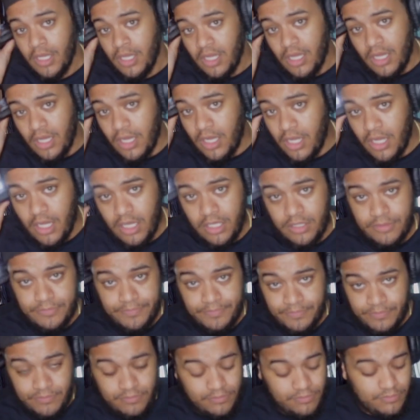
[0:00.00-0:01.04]

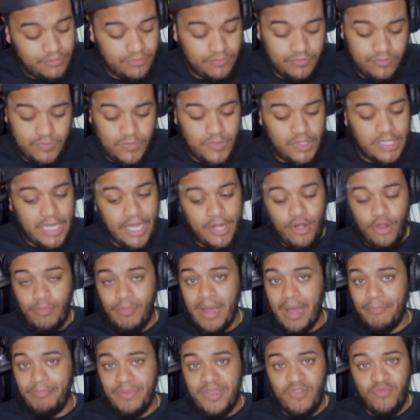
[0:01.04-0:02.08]
Y'all know
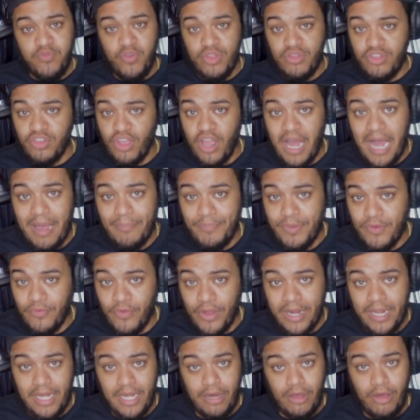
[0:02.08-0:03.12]
my beef with the
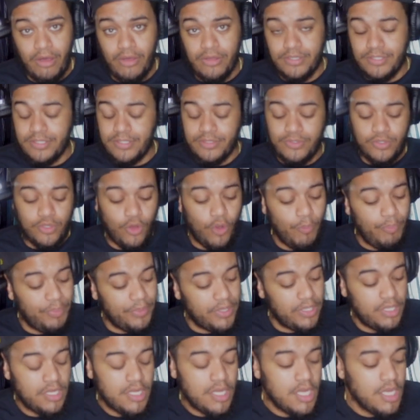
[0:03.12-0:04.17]
copyright laws.
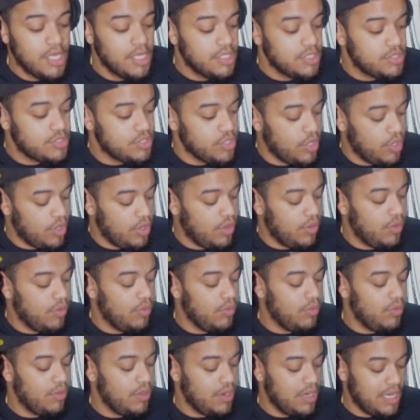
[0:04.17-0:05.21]
Nope.
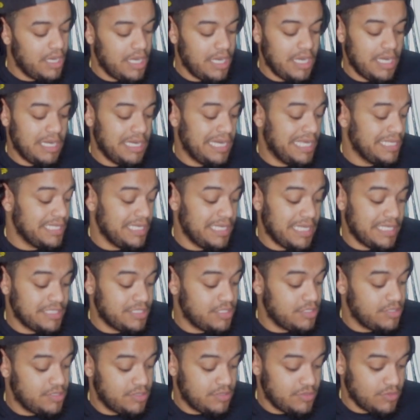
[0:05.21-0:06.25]
So
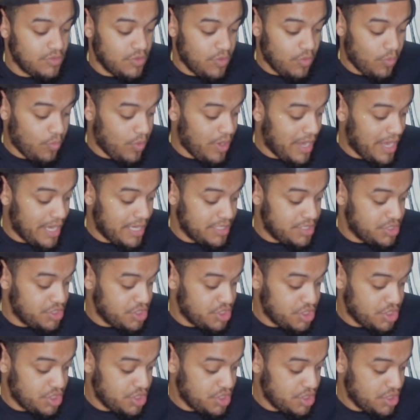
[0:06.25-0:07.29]
let's
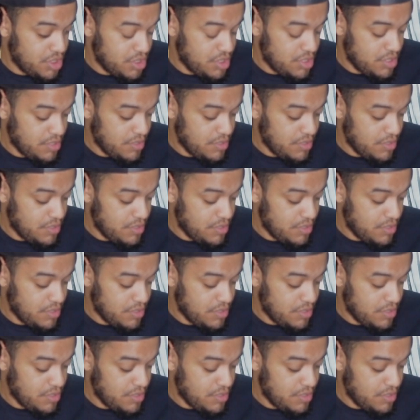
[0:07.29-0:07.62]
watch.